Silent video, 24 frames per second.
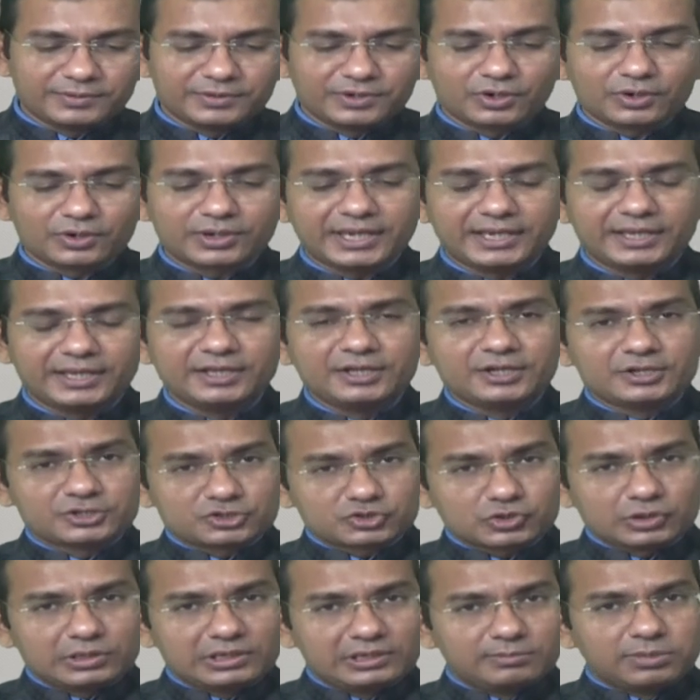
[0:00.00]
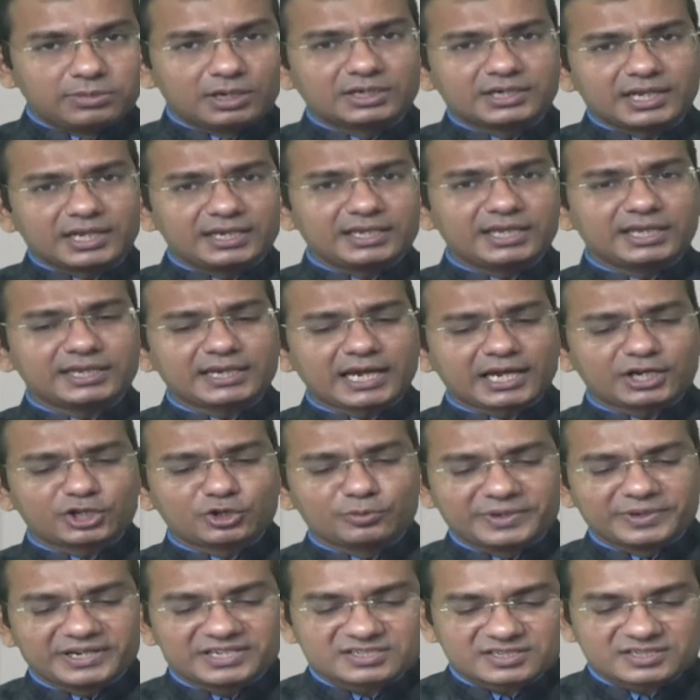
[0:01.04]
Okay, so libertarian
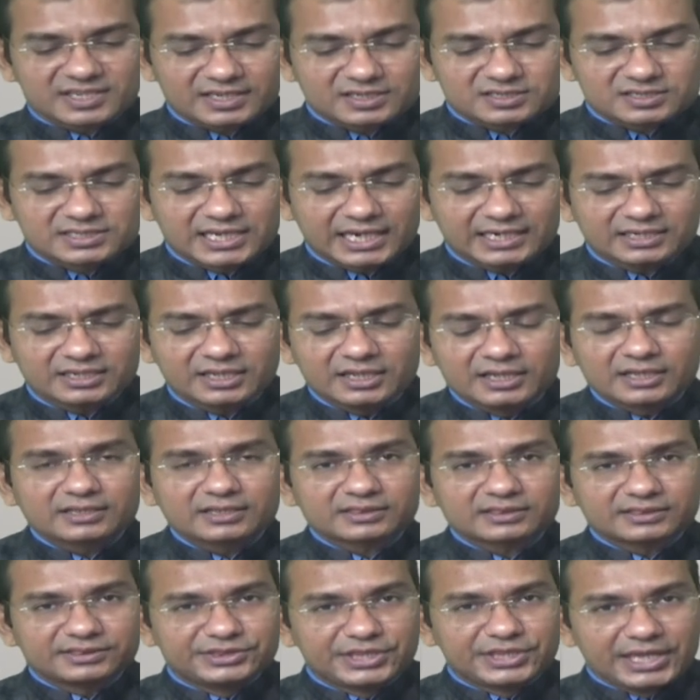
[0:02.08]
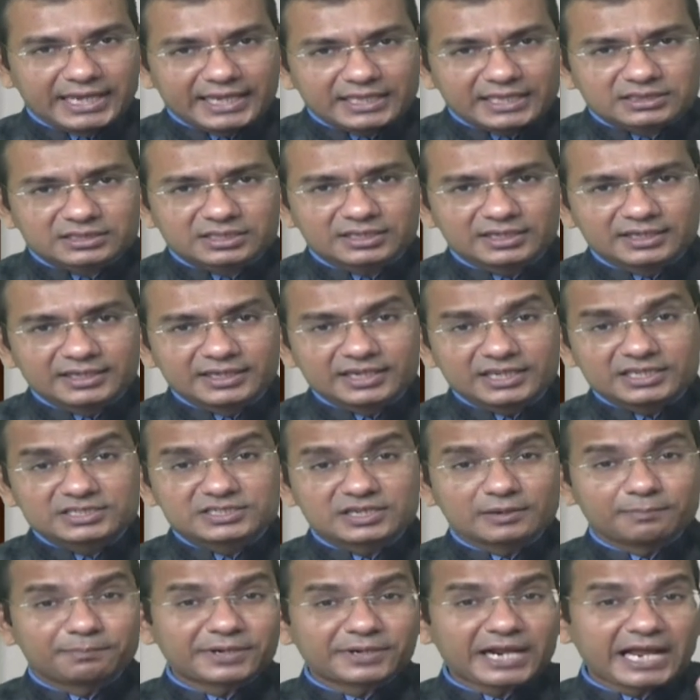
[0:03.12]
argument says that death is
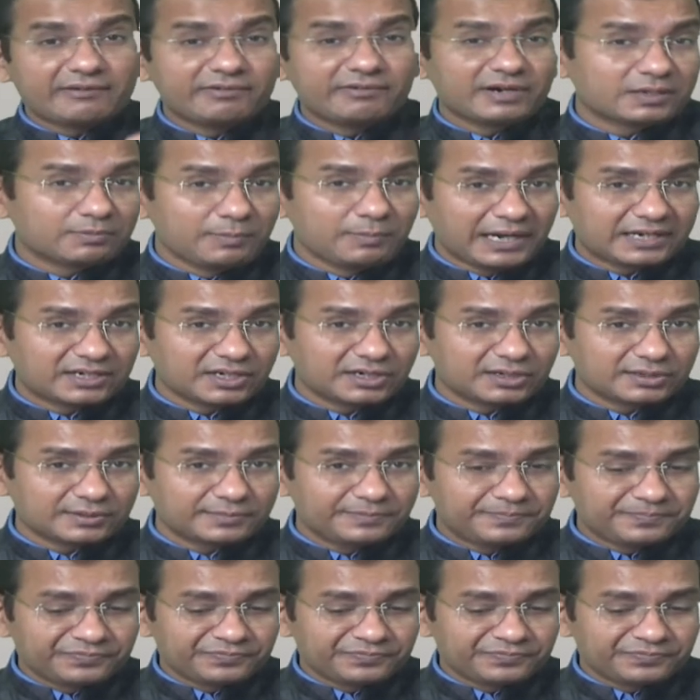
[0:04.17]
a private matter.